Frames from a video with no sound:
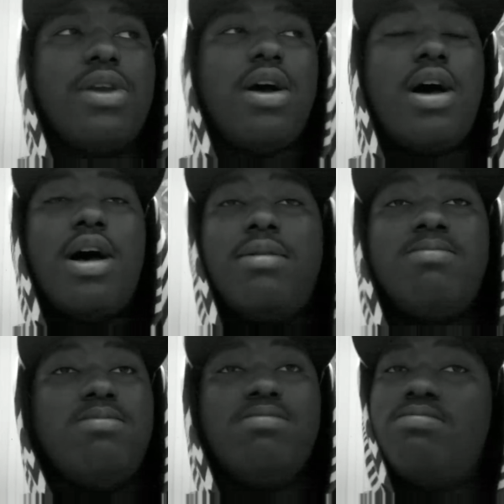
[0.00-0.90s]
Uh,
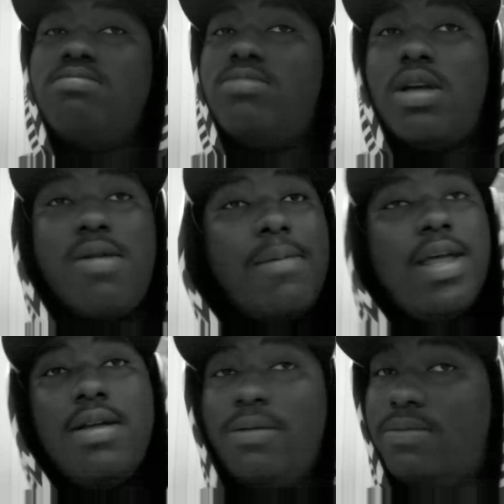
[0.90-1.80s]

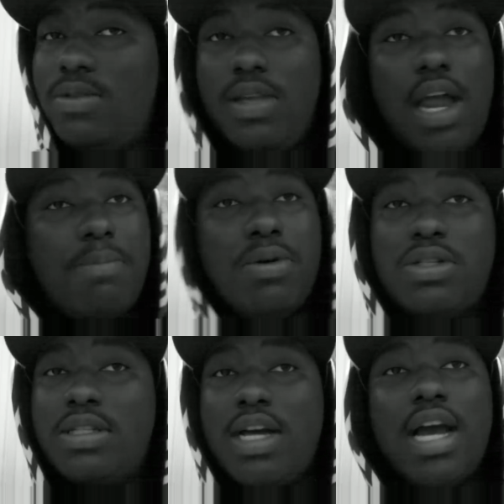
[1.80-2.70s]
WWE. You got to push
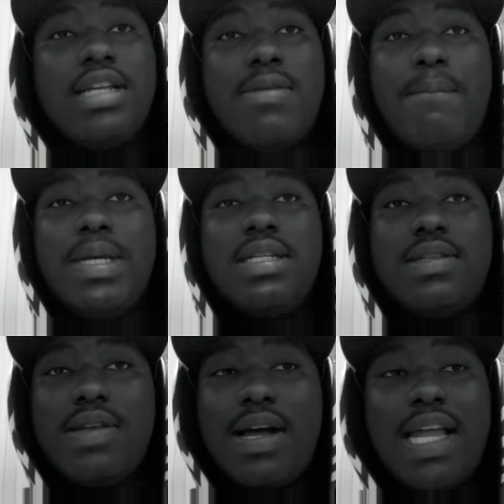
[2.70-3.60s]
this guy. He's a
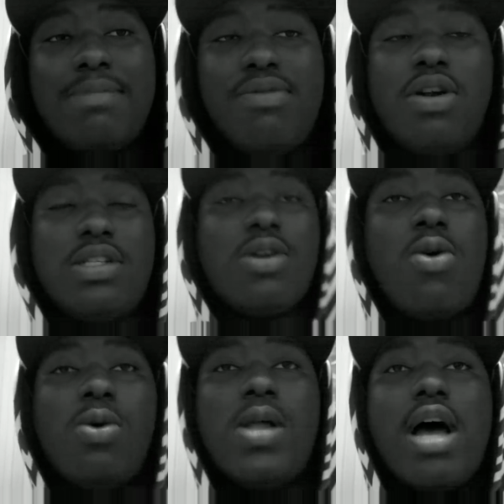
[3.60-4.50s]
beast. I like Bronson a
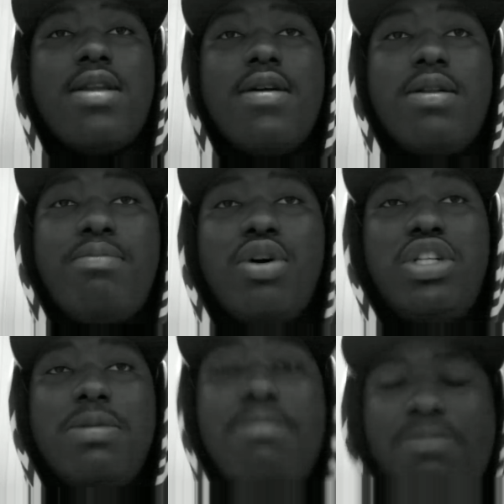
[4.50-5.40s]
whole lot. Push him.